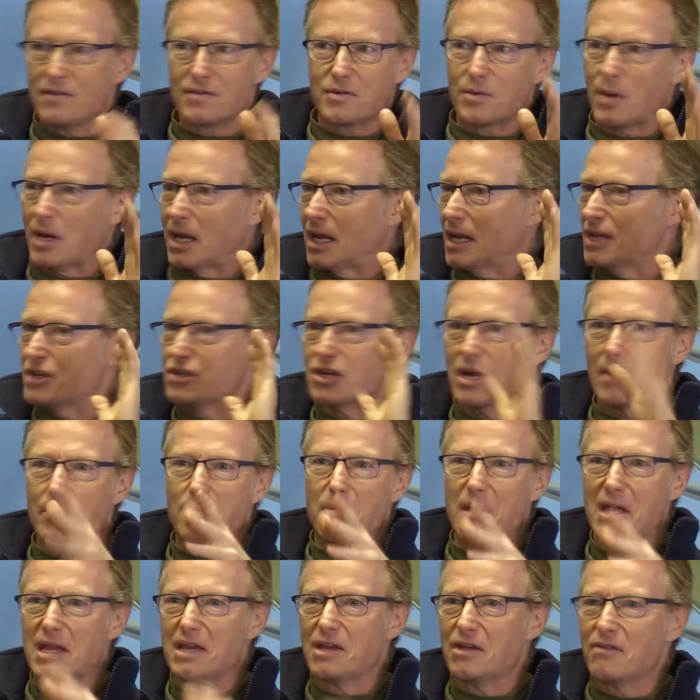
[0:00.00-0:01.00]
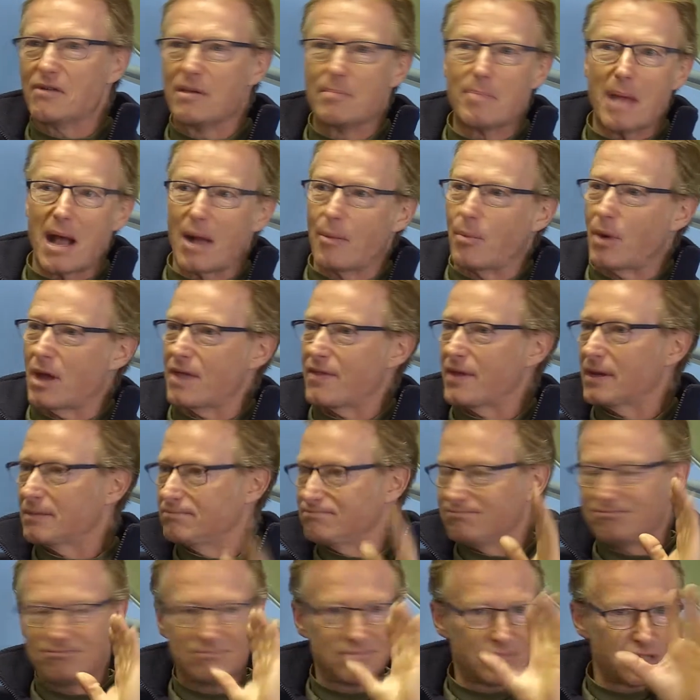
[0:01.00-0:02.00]
quickly jump in, you're in bad weather,
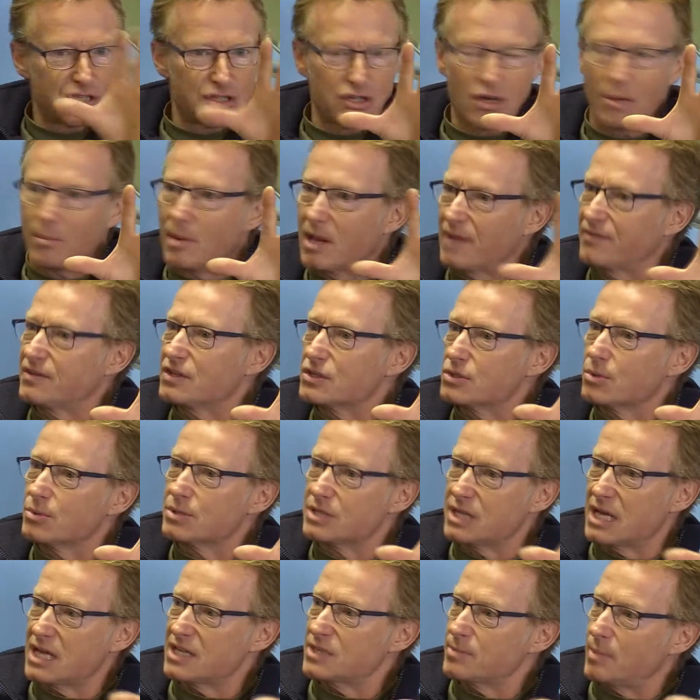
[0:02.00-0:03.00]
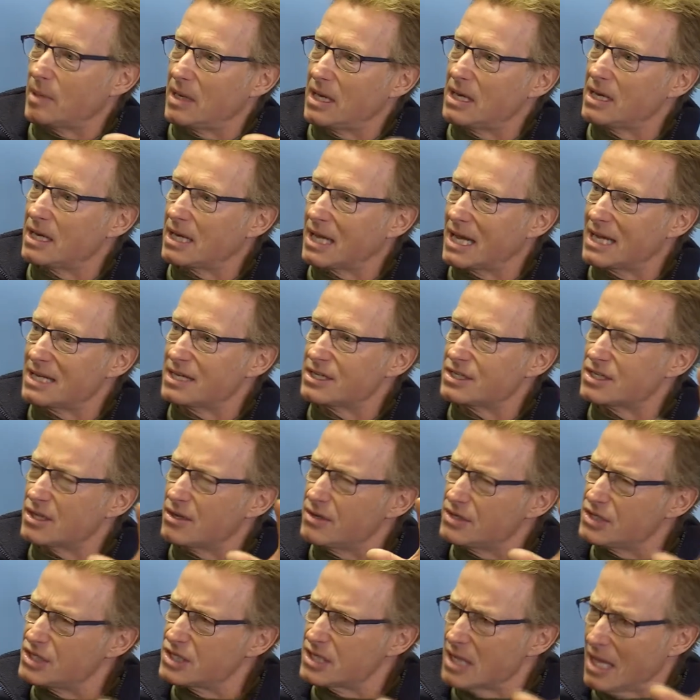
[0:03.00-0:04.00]
top left is always the airspeed indicator, so
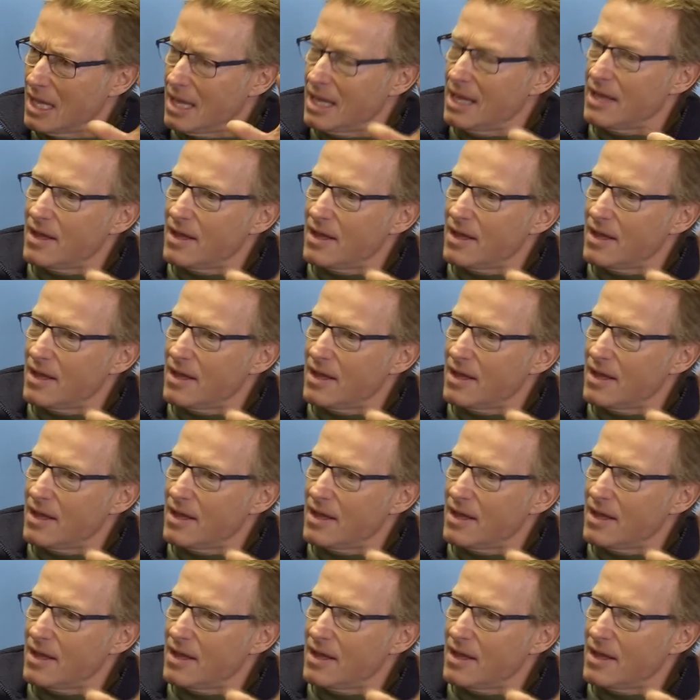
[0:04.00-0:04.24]
it's just